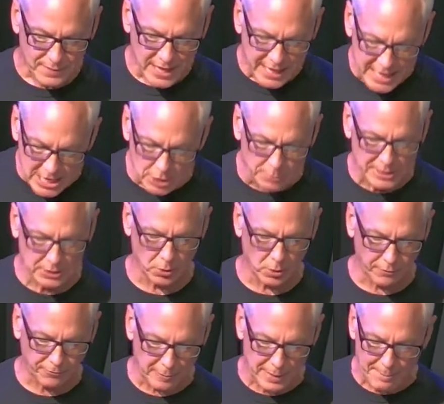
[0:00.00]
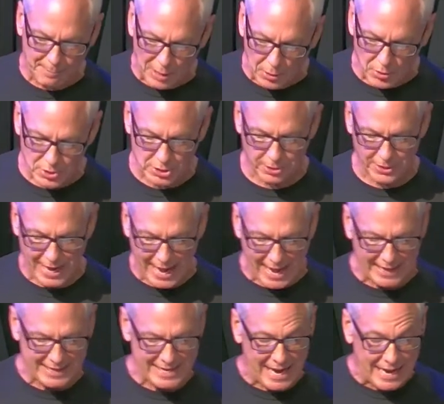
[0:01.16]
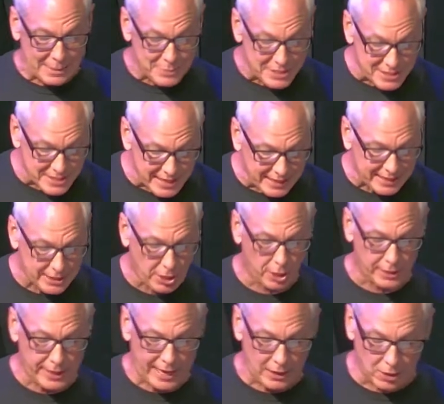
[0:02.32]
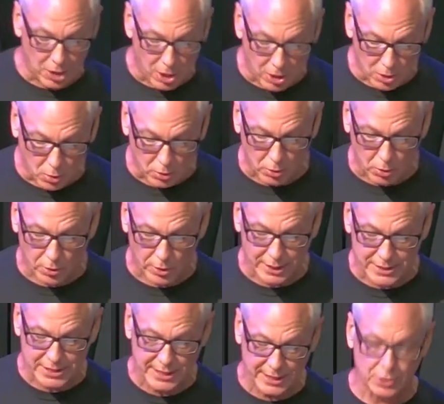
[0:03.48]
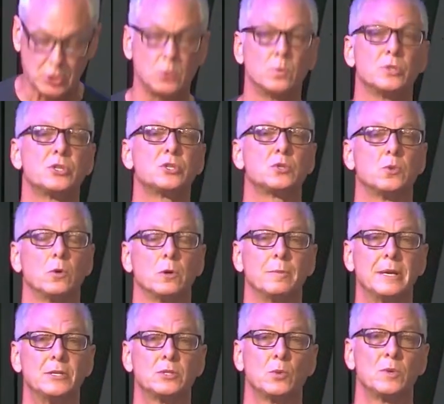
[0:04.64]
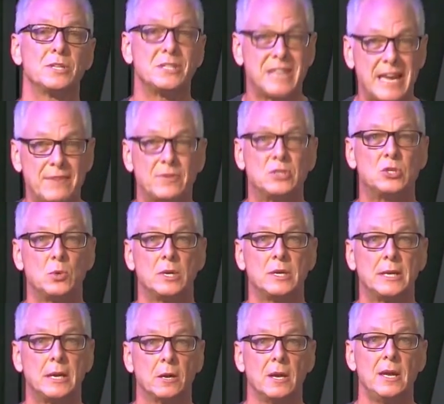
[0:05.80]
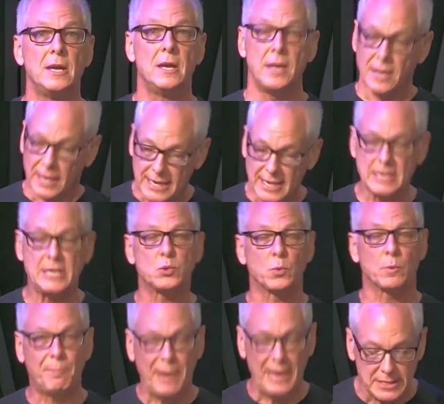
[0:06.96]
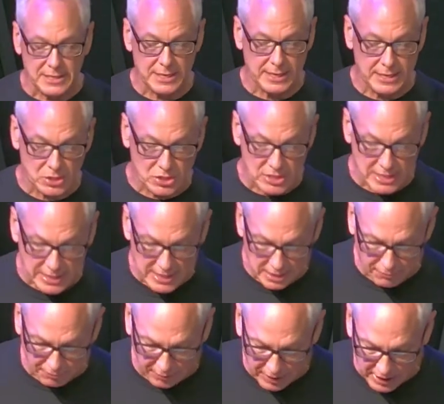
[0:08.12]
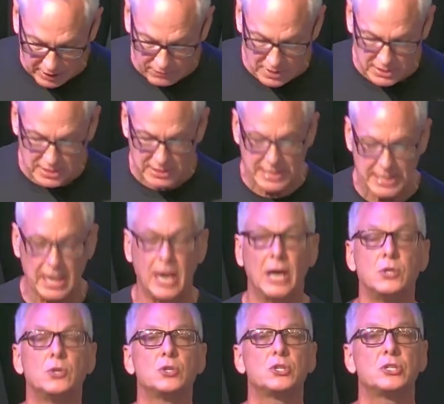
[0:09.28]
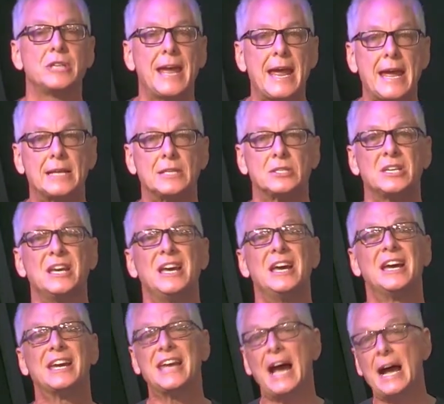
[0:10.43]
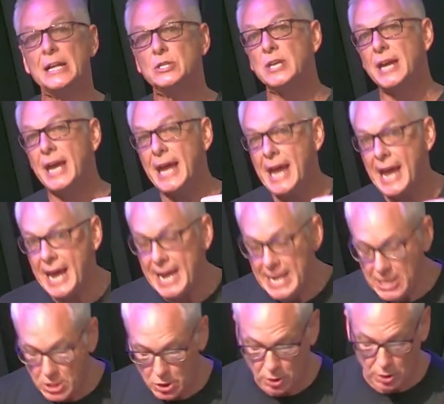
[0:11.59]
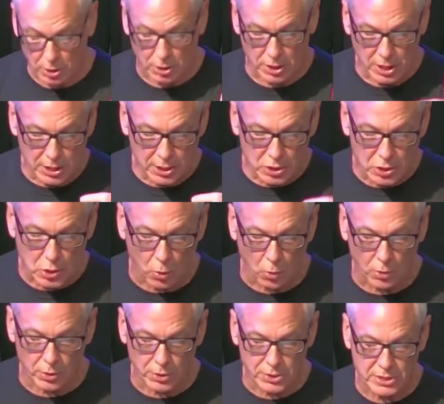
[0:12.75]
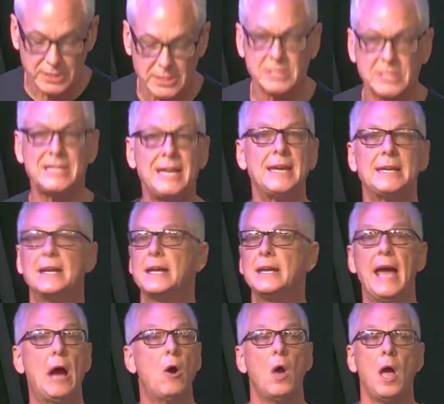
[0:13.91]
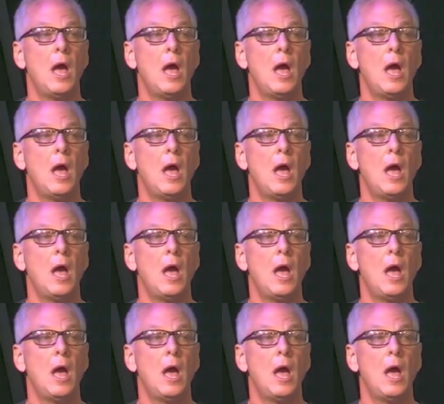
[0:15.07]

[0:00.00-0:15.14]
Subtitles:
Heal me, Lord, for my bones are in agony. I am sick at heart. How long, O Lord, until you restore me? So what's David doing here? Again, he's repenting. He's seeking forgiveness. And he understands God's anger towards sin. Now,